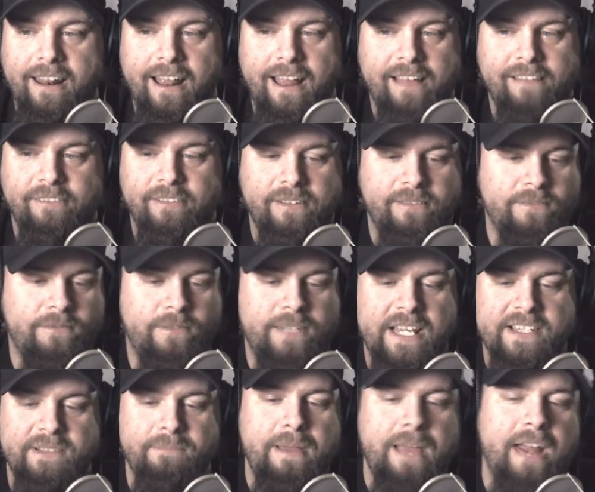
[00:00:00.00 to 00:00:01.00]
It
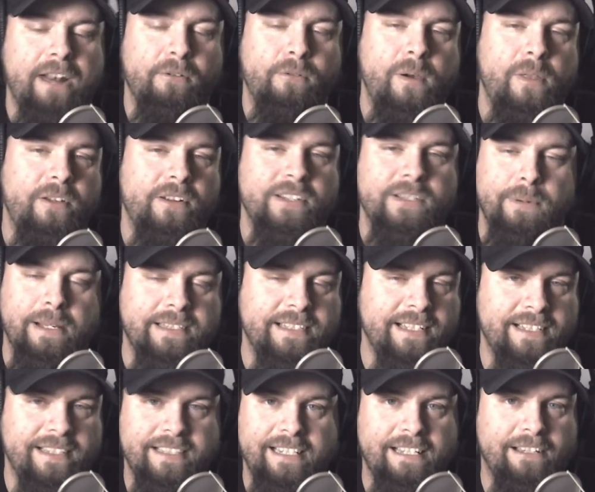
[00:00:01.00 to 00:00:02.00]
doesn't matter whether it's my
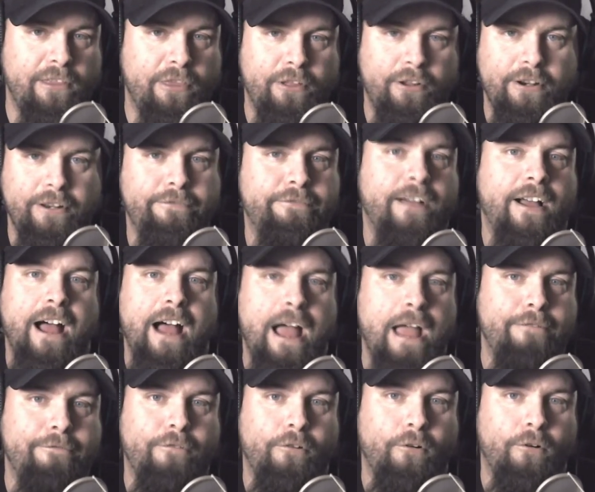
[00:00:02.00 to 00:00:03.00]

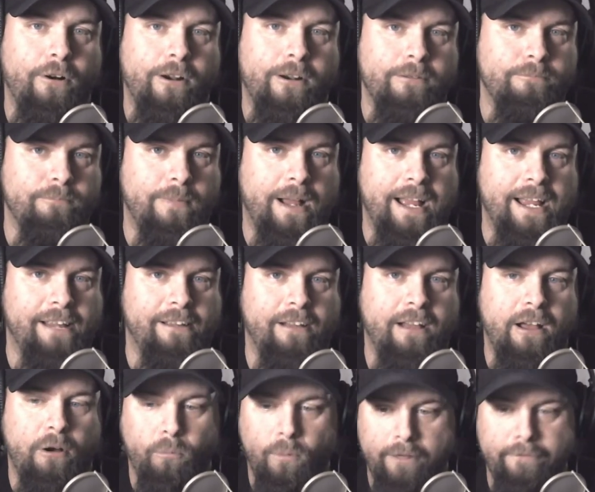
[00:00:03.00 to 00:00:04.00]
16-35 or my
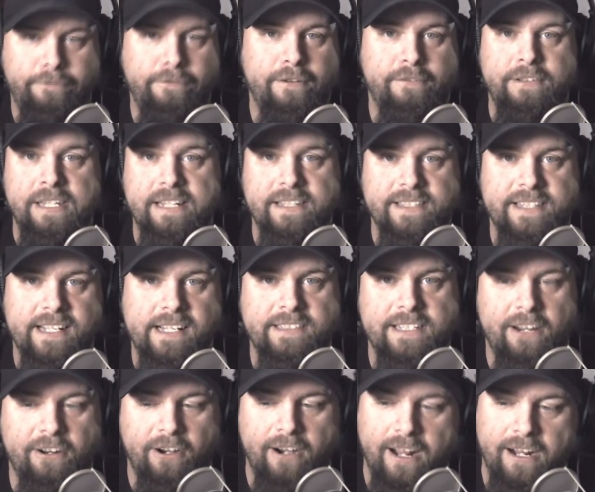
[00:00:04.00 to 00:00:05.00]

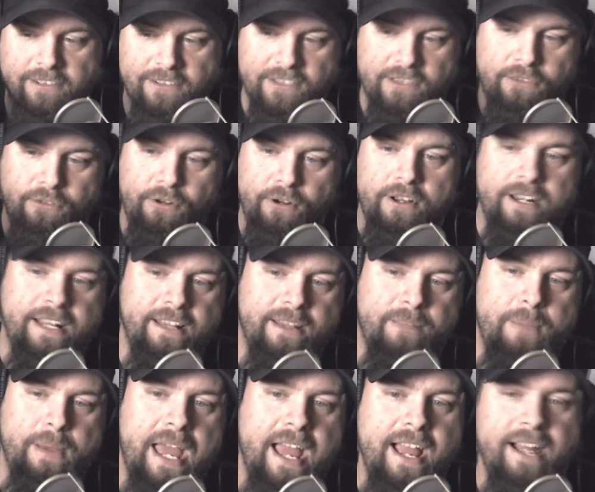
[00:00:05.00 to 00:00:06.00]
150-600. I can just throw it in
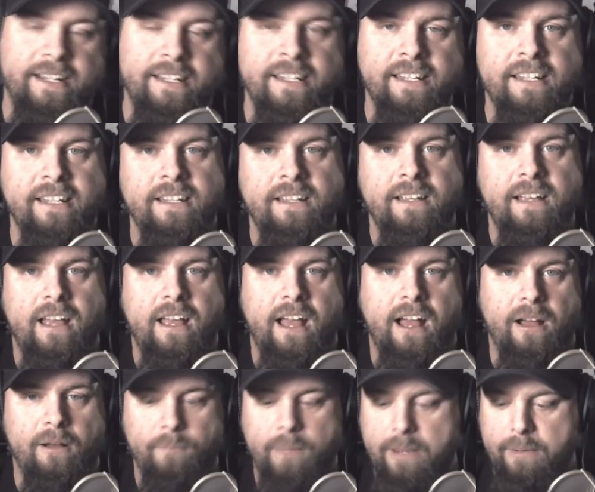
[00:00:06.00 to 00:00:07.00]
the bag,
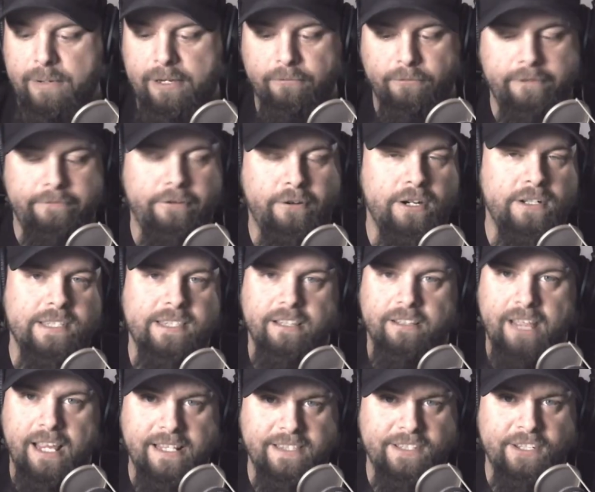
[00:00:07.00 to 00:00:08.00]
maybe reverse the
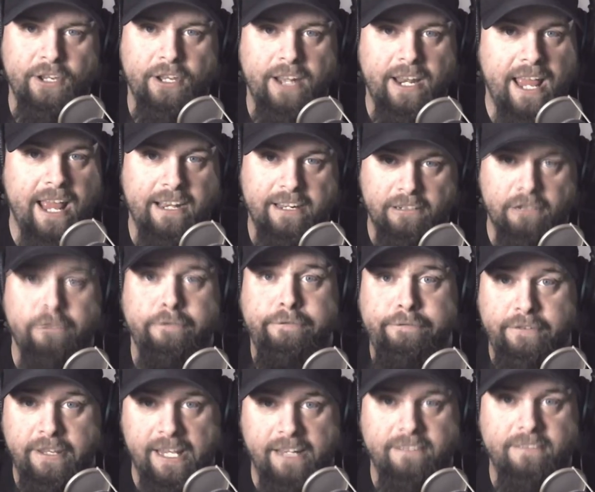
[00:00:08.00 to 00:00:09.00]
lens hood, and it'll
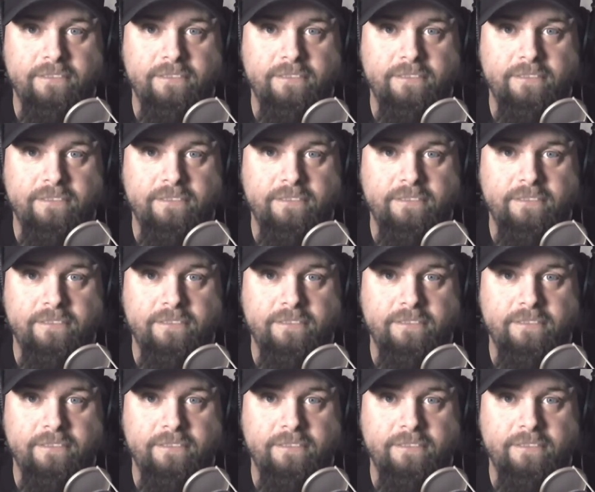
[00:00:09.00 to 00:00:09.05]
fit.